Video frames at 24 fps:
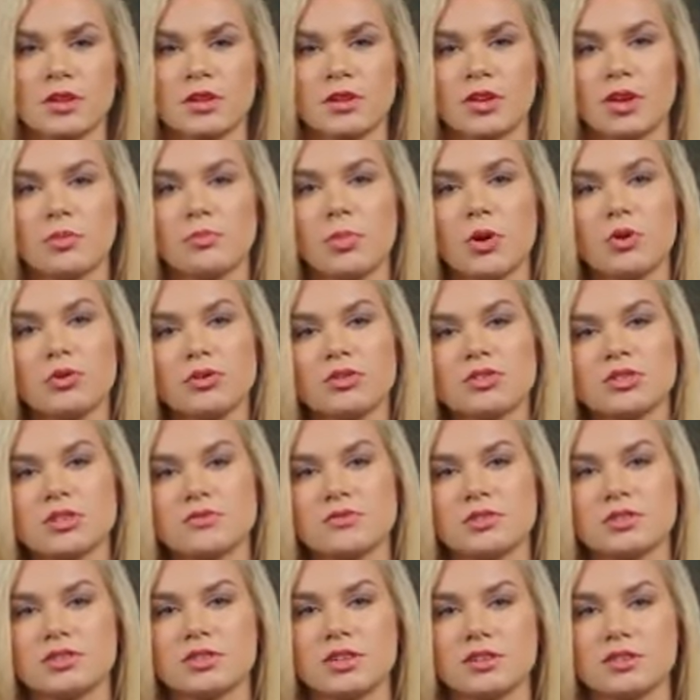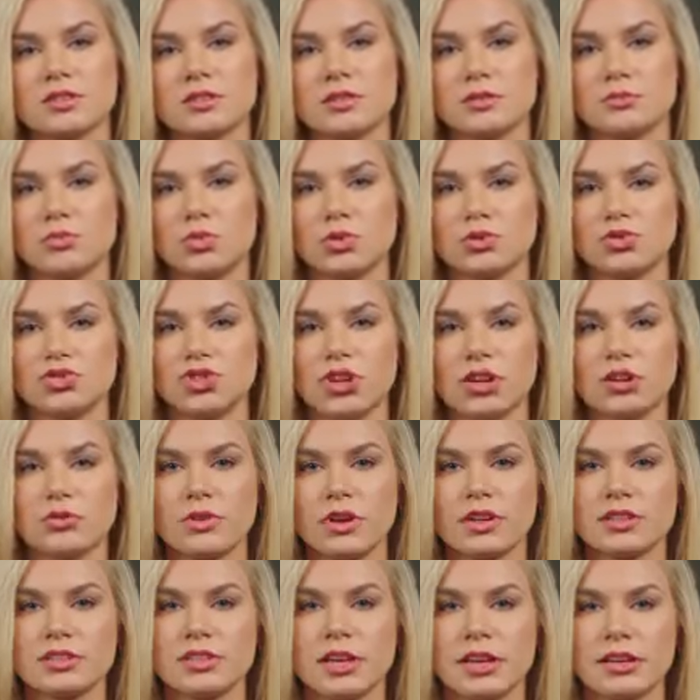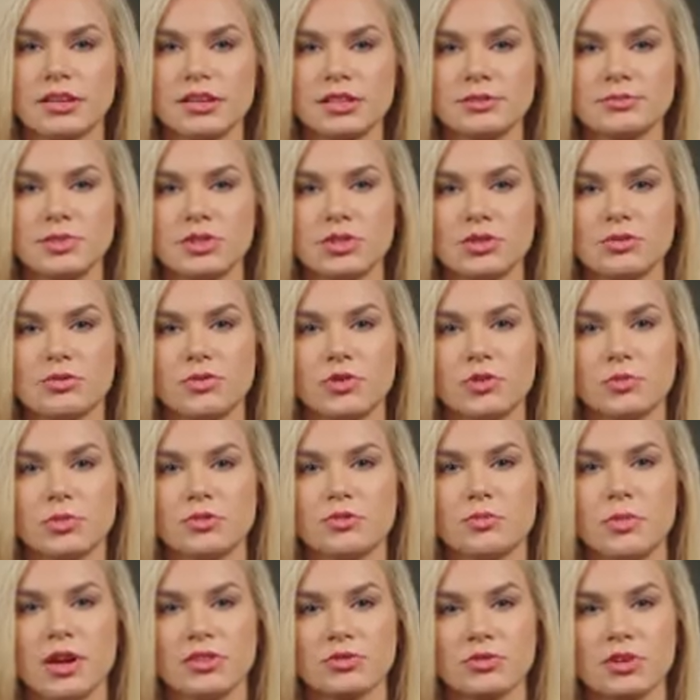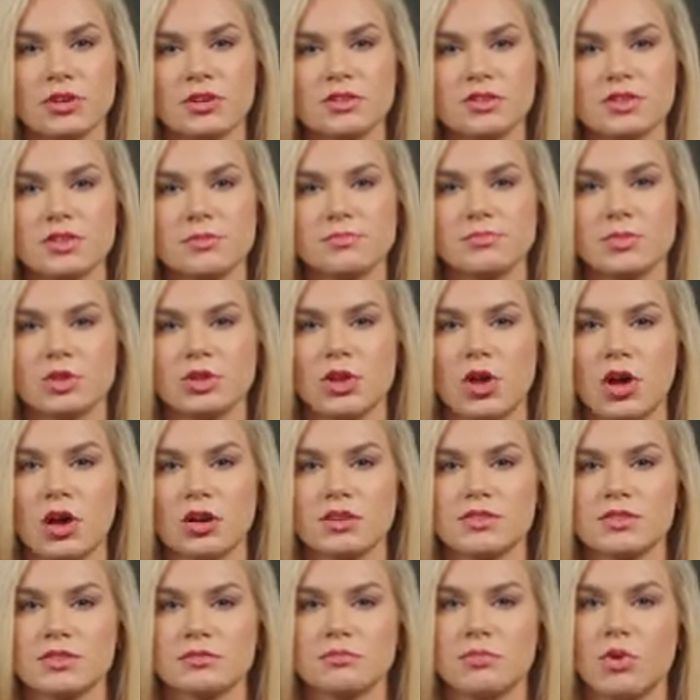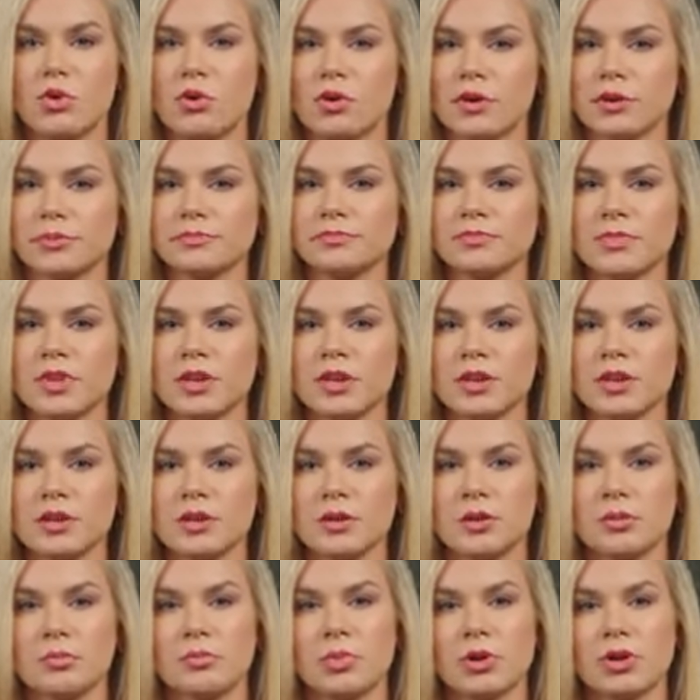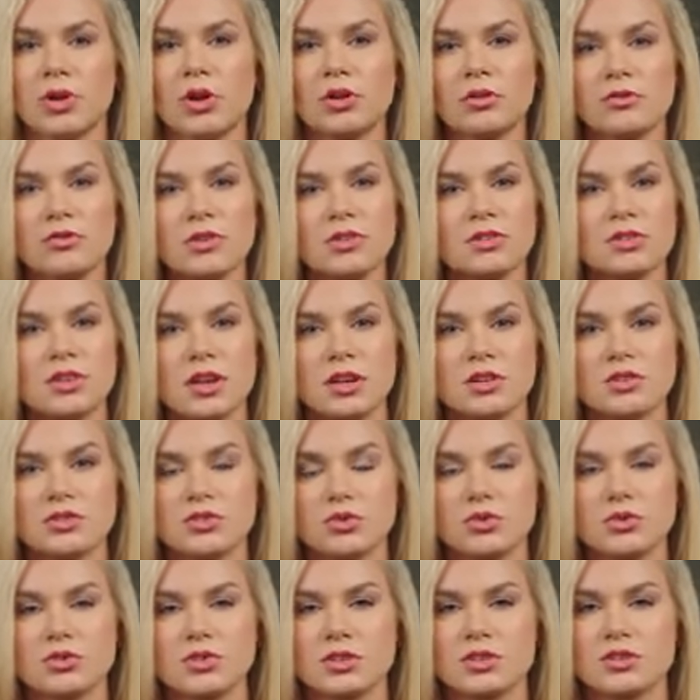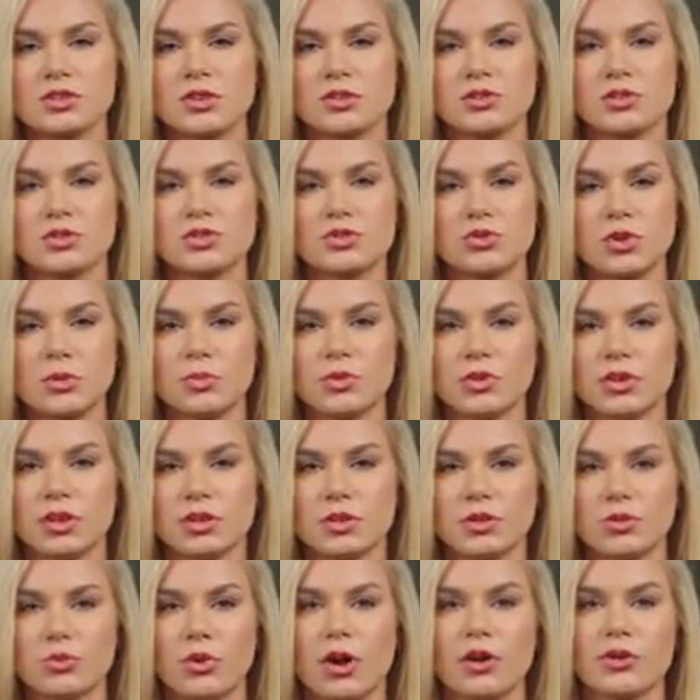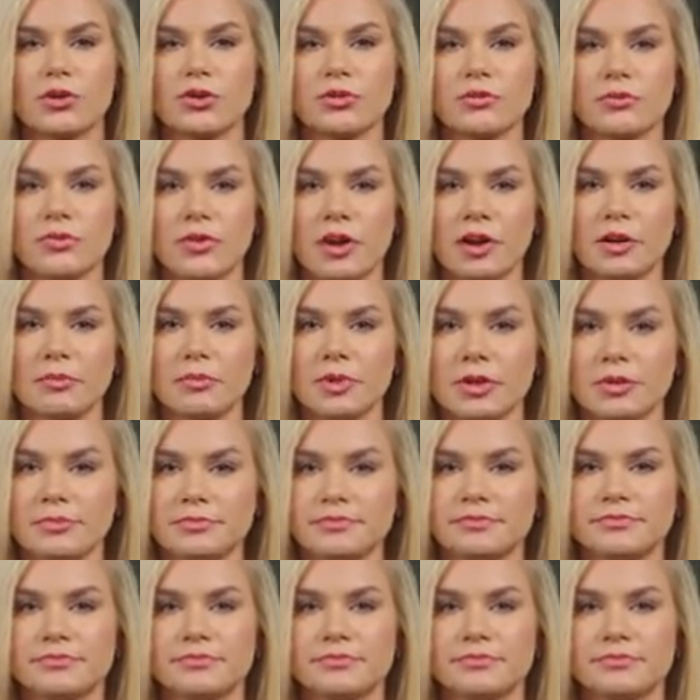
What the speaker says: Components of the system will generate data in the form of metrics, logs, and more, but all of these data sources are distributed throughout your environment.